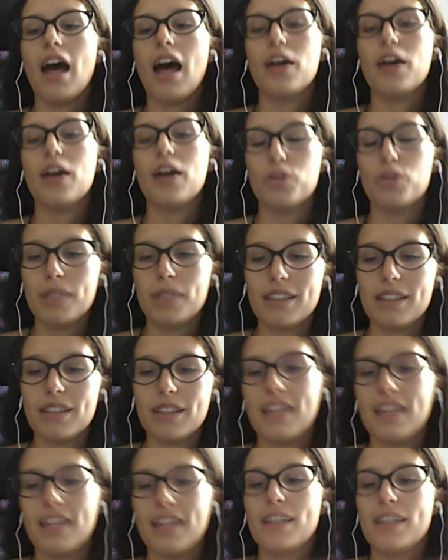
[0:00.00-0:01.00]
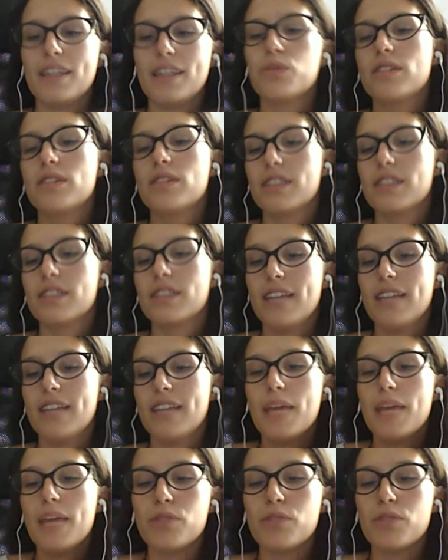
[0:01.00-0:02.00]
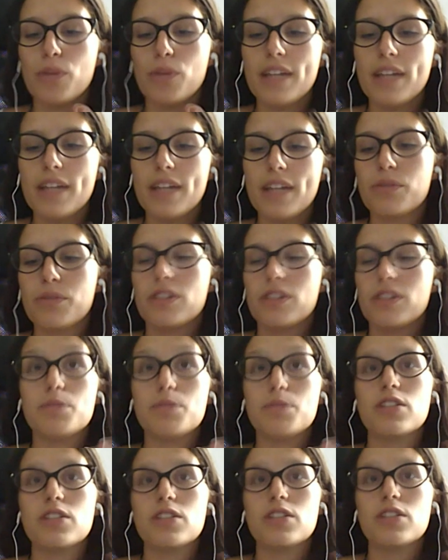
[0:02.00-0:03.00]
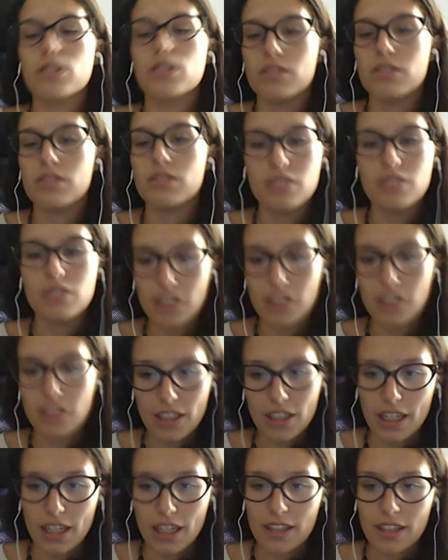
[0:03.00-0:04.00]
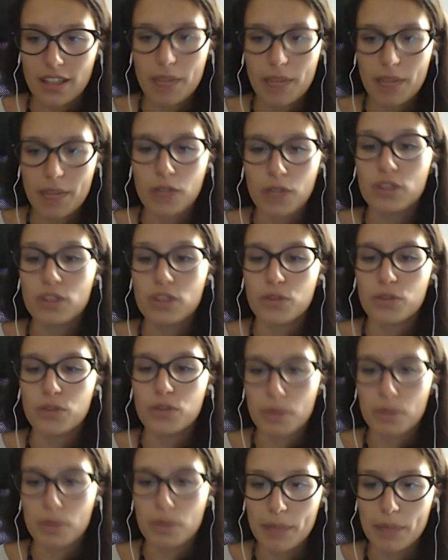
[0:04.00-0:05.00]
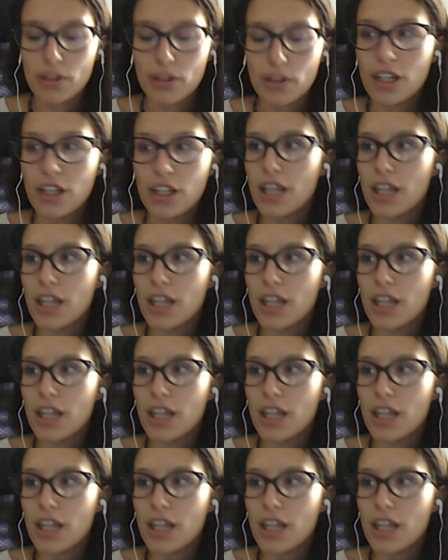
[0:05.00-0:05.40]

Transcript: you mean, and they would name the red with a special name I don't even remember.